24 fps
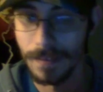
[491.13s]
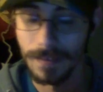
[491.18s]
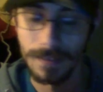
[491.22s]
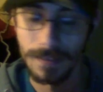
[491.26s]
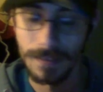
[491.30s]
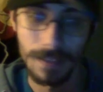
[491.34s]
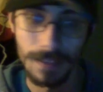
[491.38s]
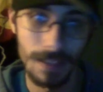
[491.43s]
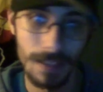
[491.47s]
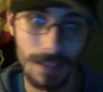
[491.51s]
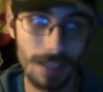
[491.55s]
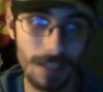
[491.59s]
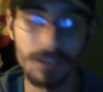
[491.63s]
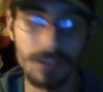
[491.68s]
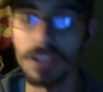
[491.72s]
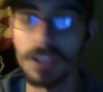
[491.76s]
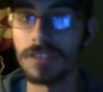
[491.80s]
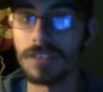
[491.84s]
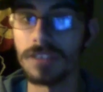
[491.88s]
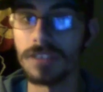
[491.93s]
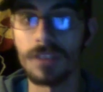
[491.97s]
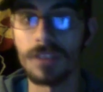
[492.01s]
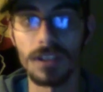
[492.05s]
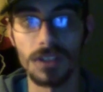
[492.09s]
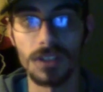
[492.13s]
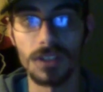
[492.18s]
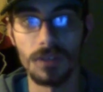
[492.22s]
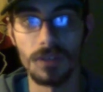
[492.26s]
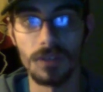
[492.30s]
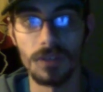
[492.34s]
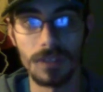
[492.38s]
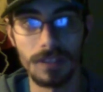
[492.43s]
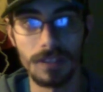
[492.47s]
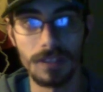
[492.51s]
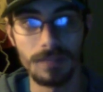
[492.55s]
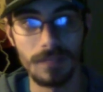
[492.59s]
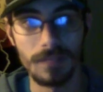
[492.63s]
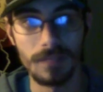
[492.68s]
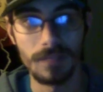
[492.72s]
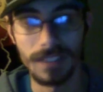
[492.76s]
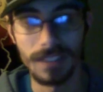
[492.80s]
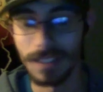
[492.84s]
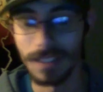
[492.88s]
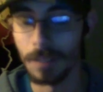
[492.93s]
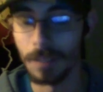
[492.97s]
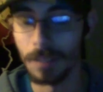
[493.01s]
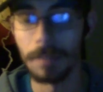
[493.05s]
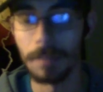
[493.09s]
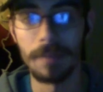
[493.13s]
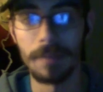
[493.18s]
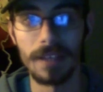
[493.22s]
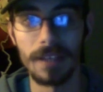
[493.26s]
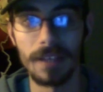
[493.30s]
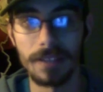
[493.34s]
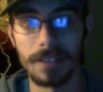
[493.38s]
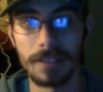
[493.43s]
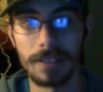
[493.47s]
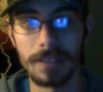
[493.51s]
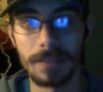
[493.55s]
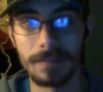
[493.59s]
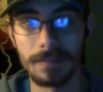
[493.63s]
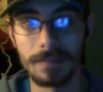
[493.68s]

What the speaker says: electronic crossover is a little bit better.